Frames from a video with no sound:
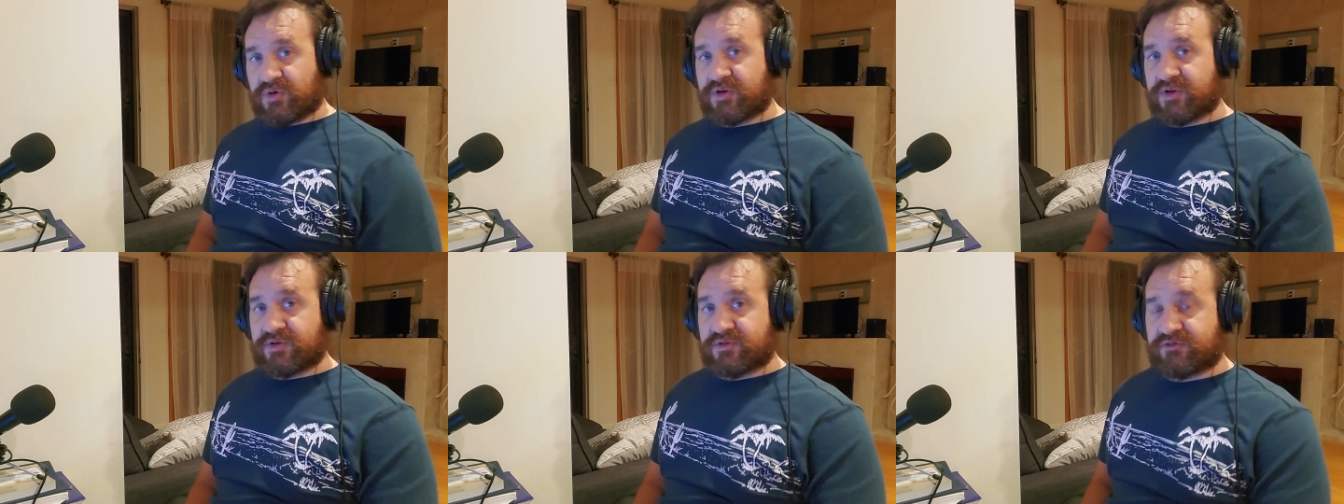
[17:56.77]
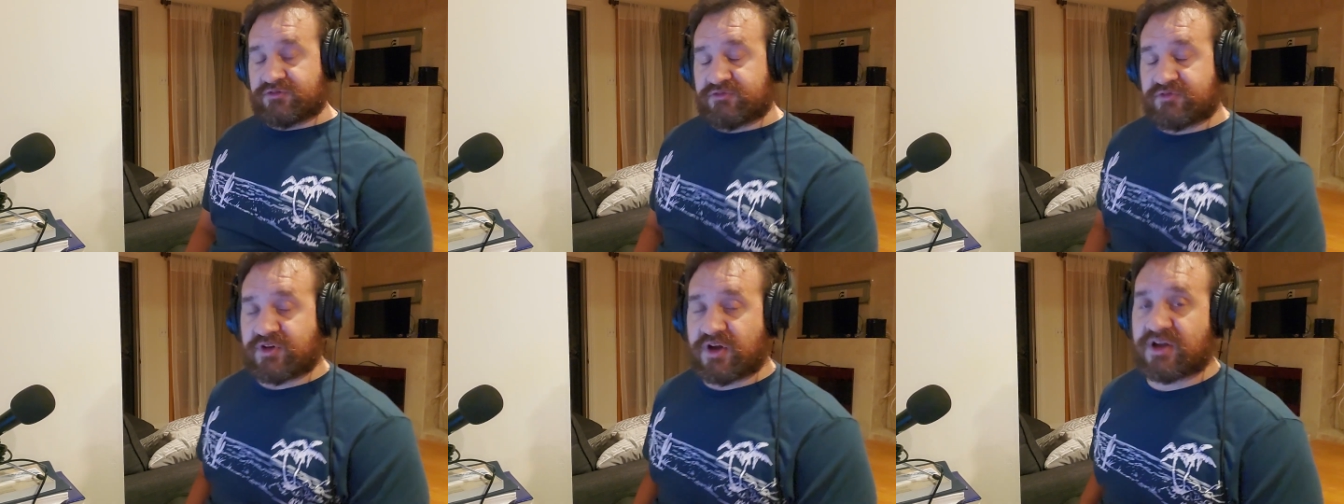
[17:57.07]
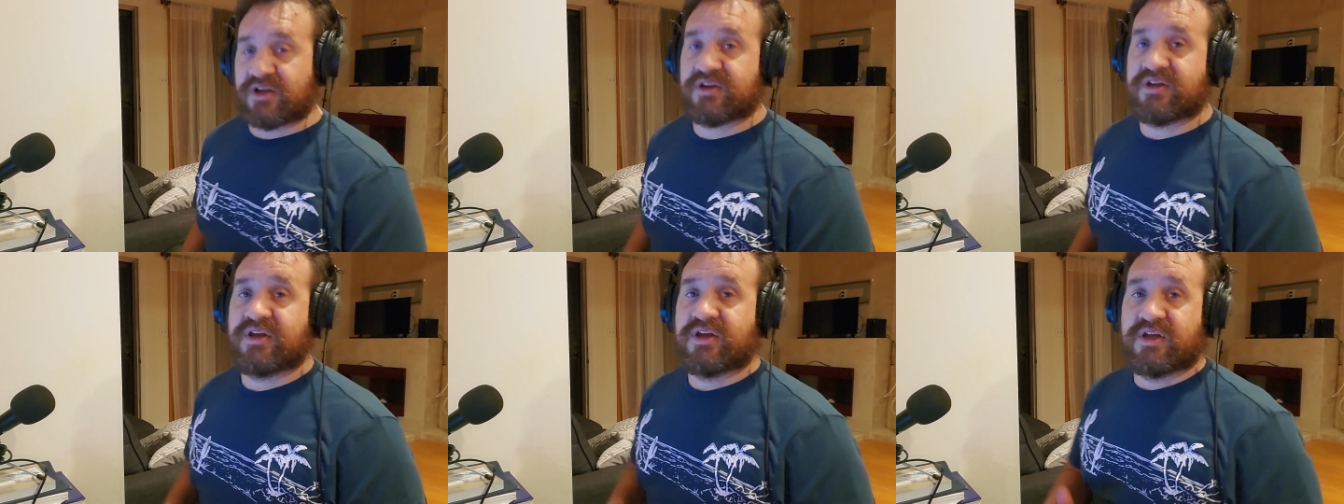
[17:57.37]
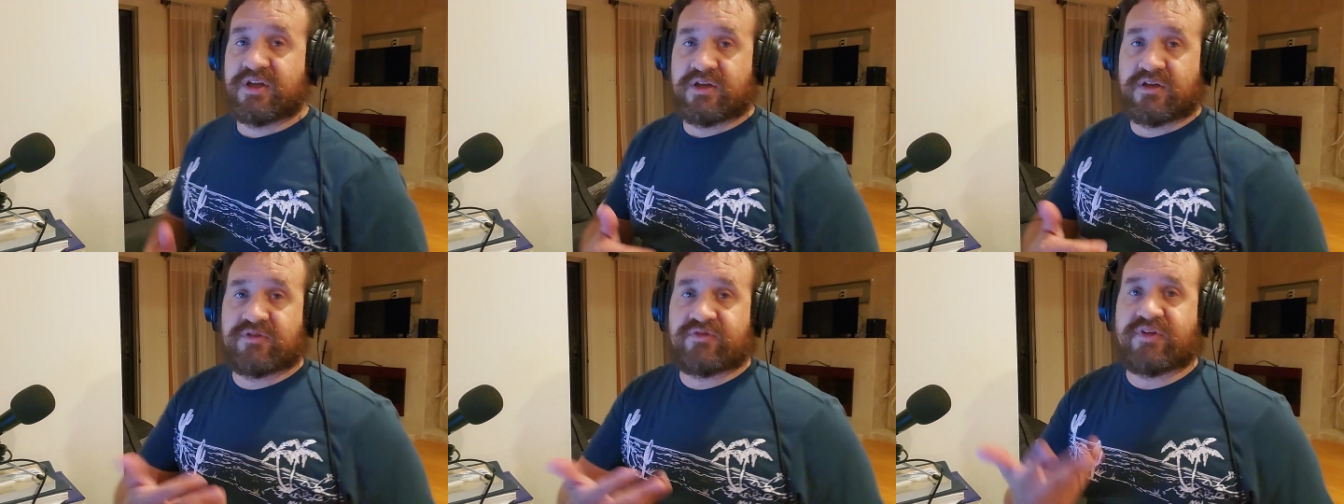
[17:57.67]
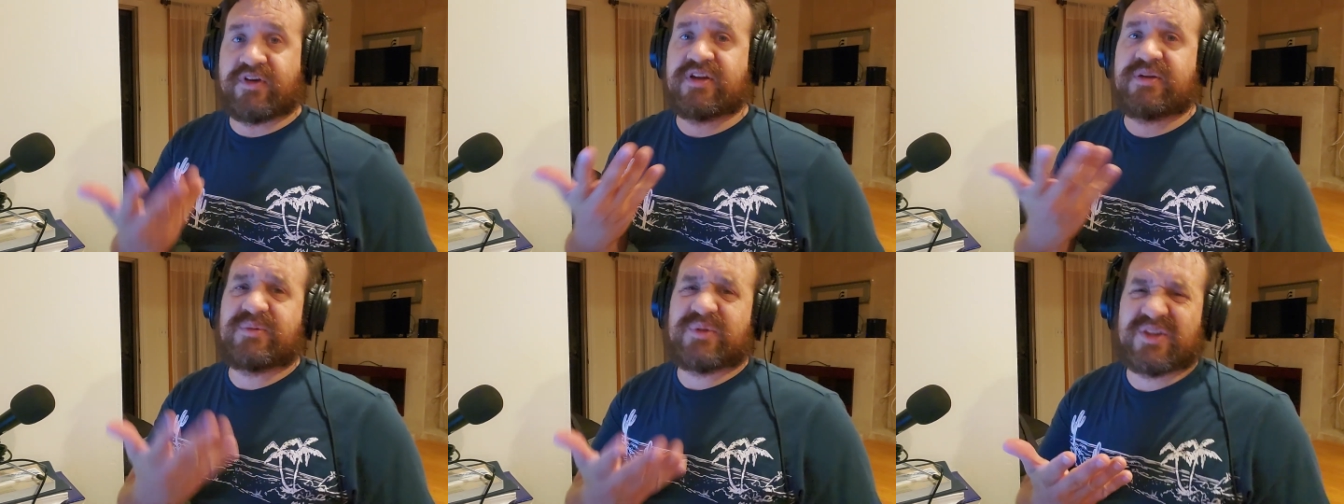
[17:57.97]
You
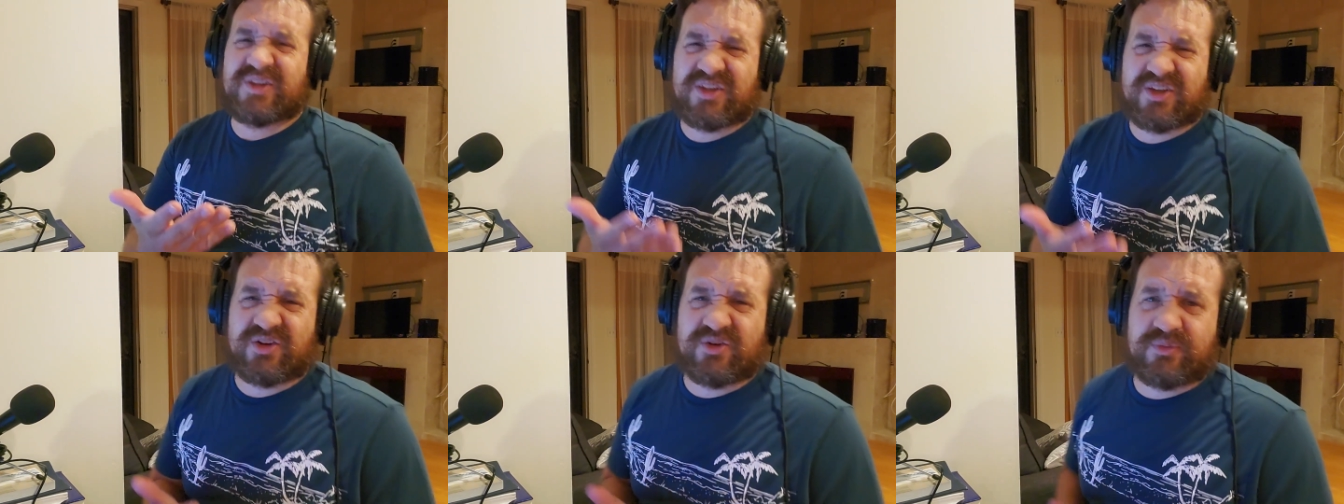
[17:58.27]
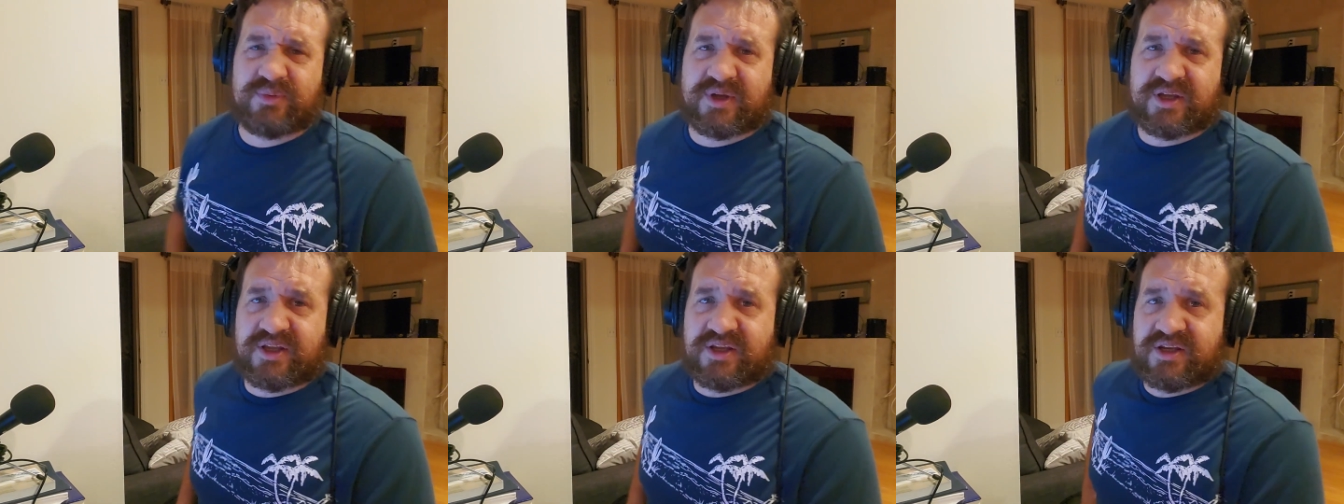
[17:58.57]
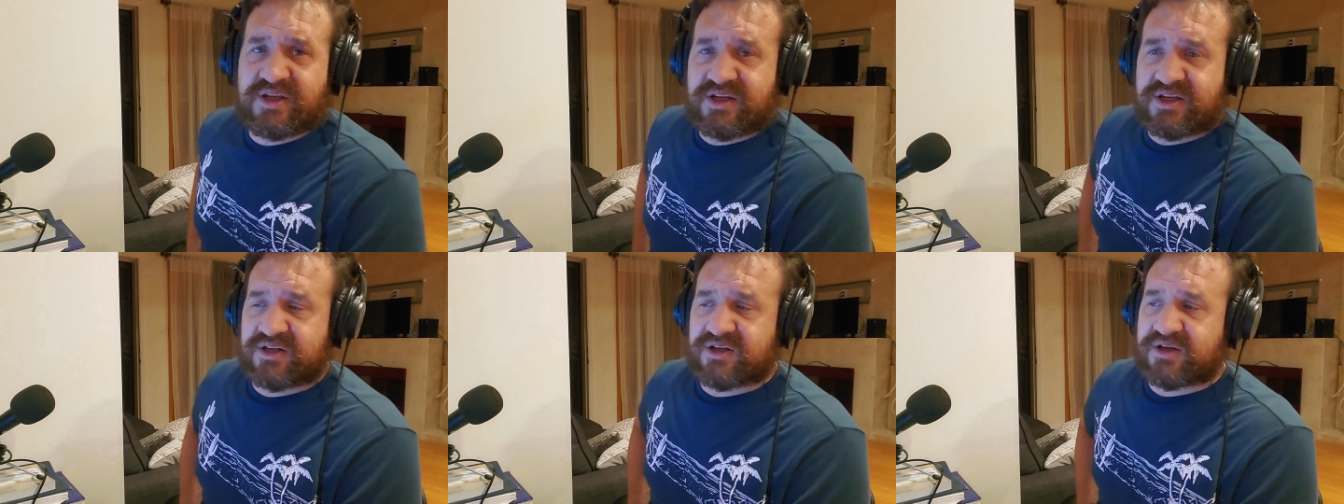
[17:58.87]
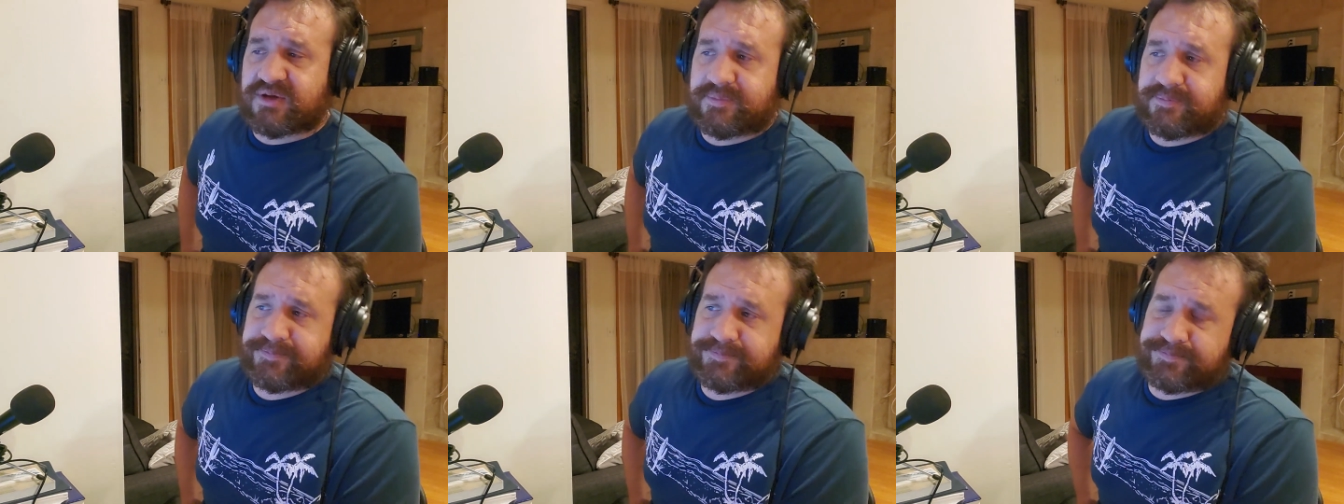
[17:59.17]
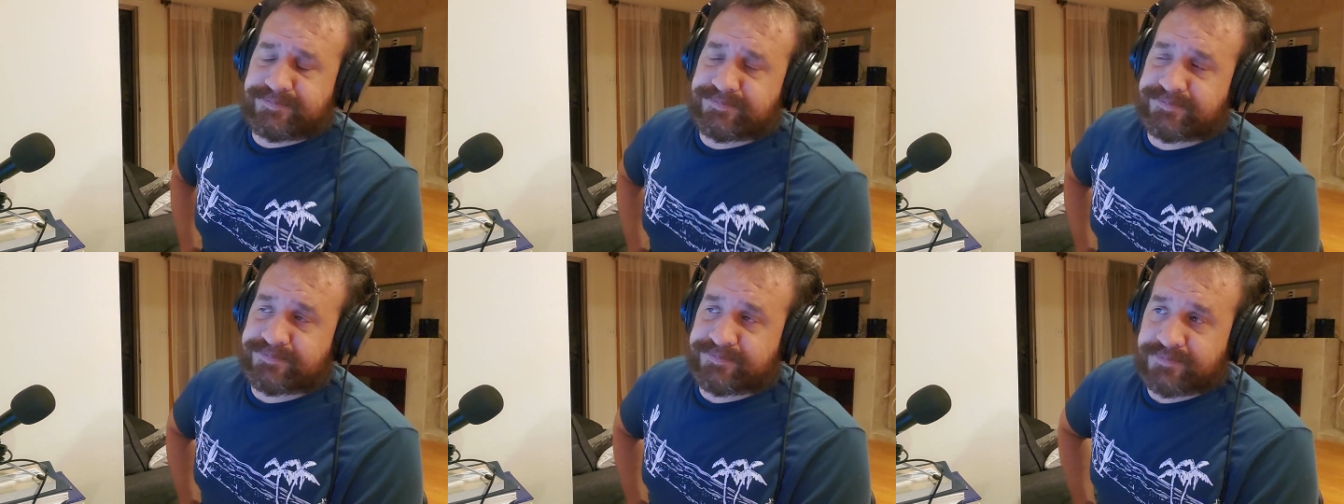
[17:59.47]
find them a little bit in
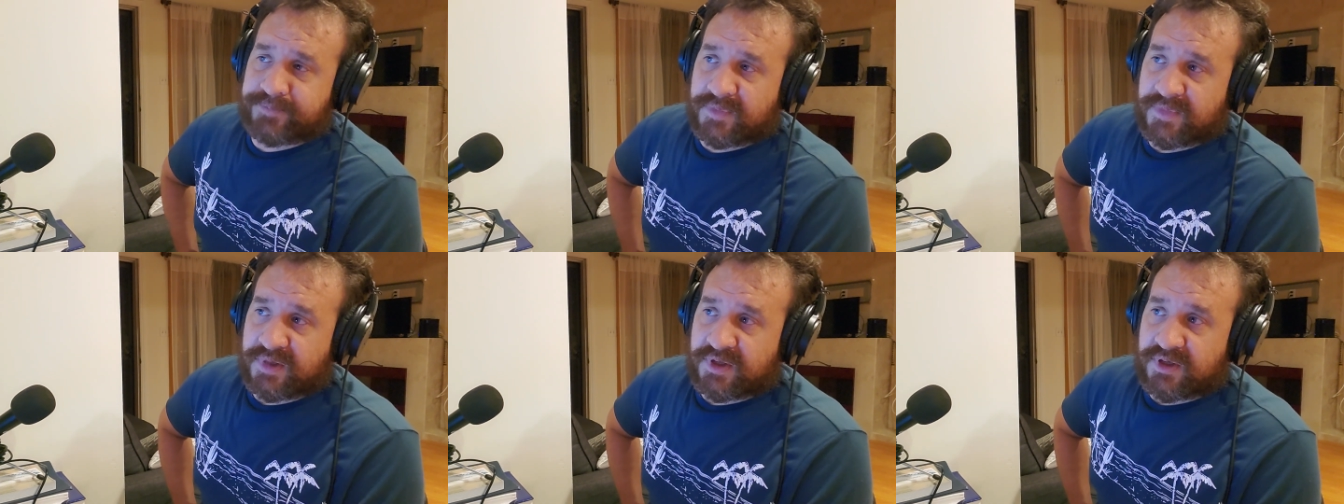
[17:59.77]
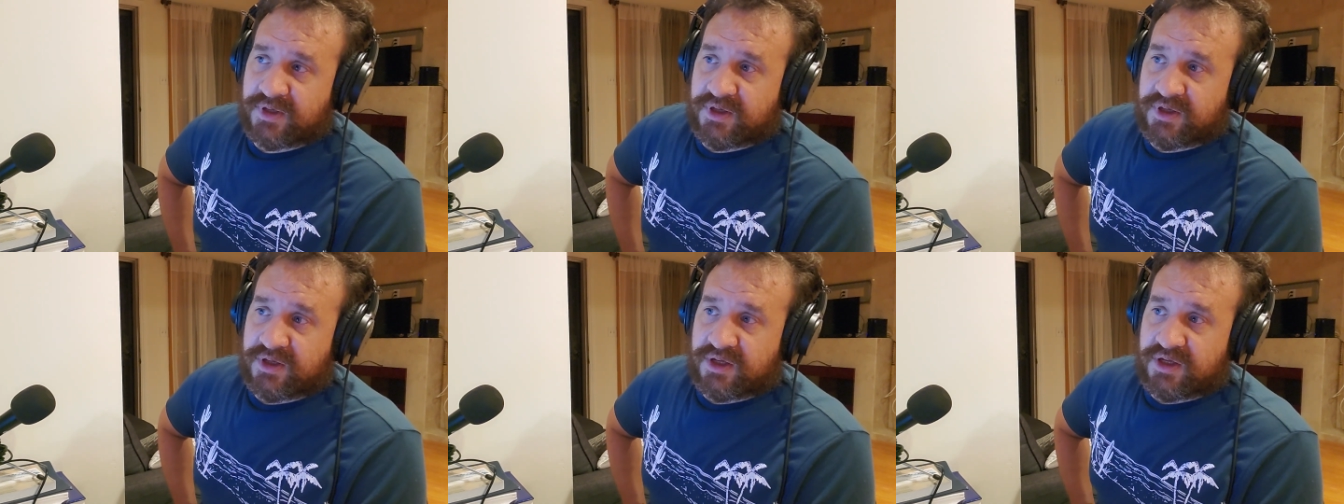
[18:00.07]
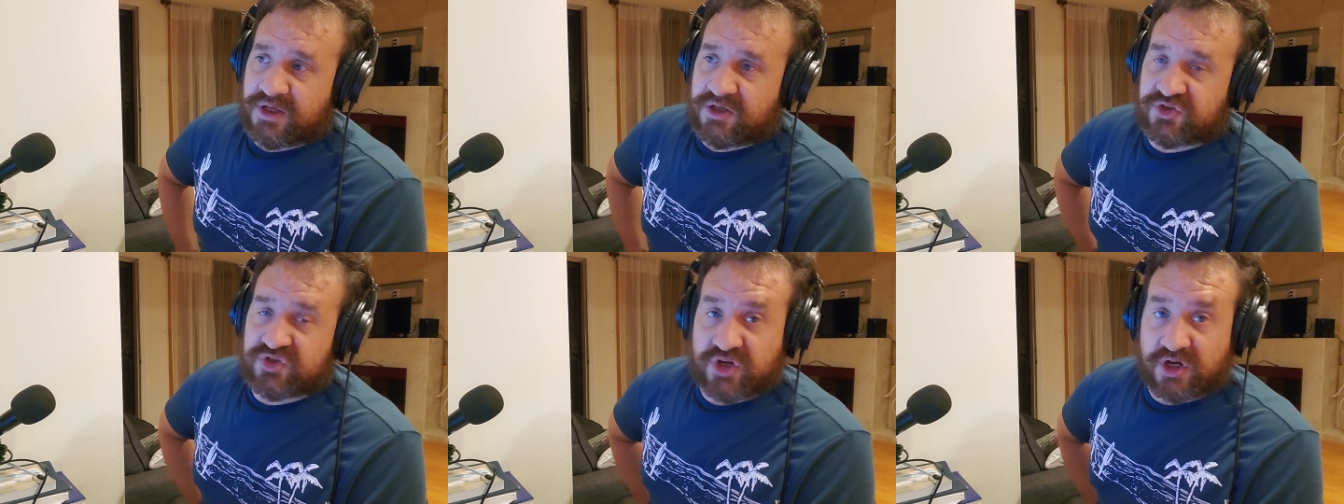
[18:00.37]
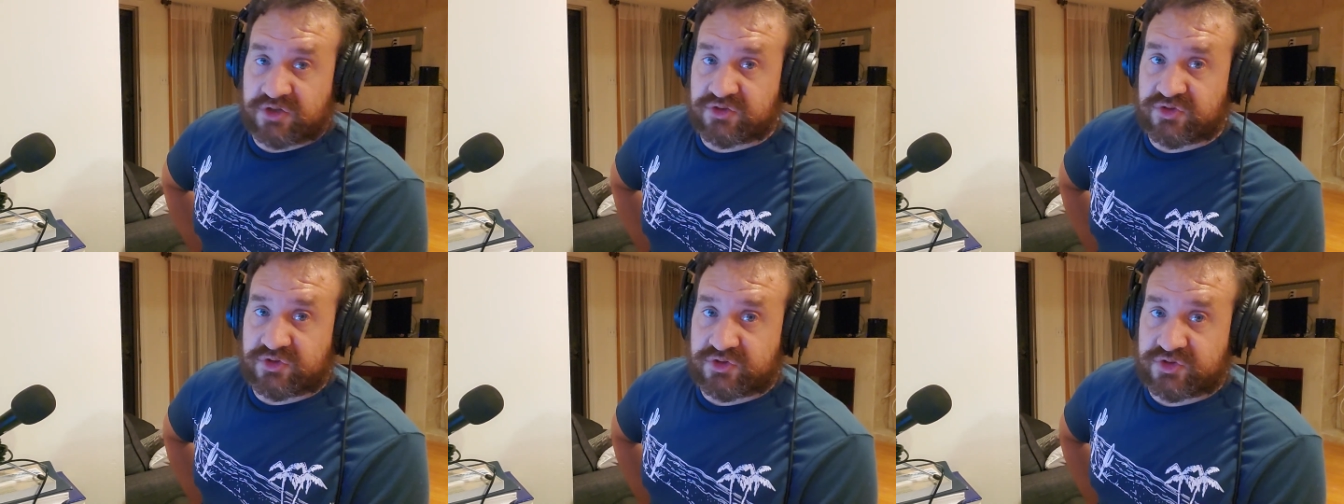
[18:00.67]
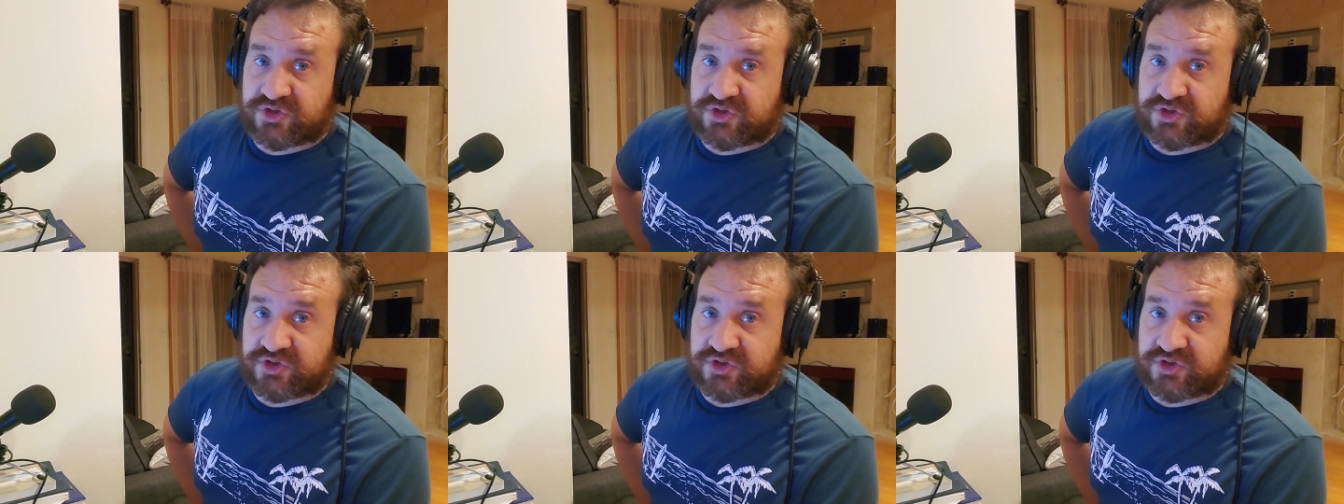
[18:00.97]
Cheng Dong